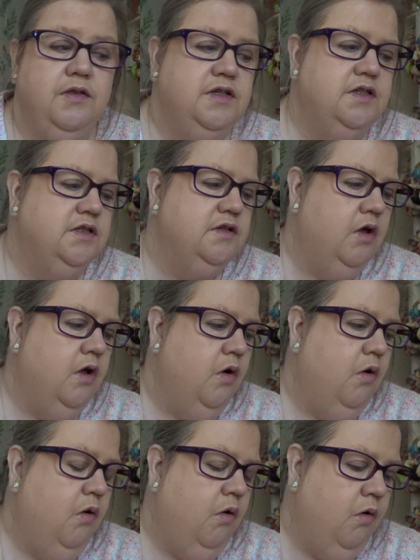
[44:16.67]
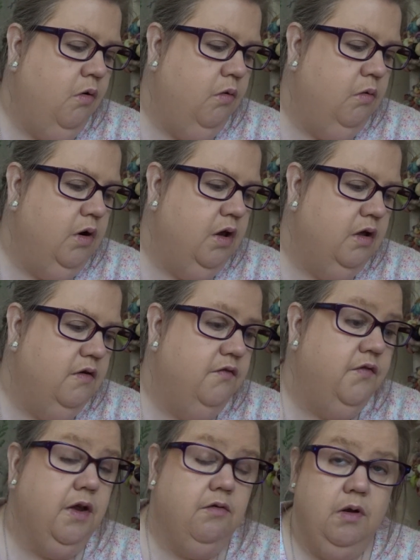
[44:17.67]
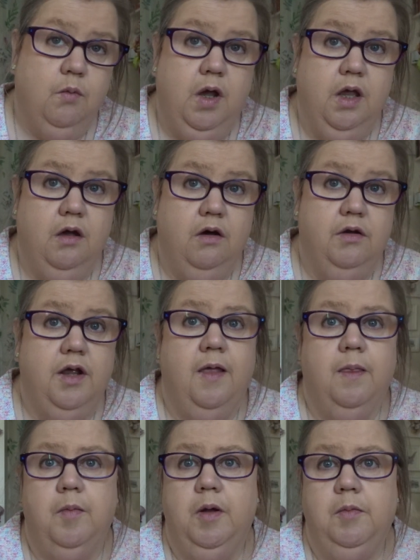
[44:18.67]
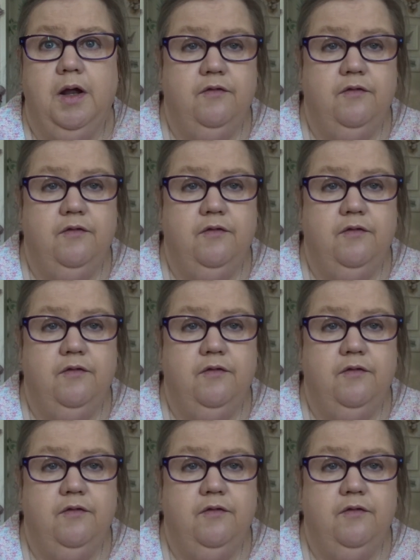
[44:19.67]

This is all fingering weight yarn at the moment.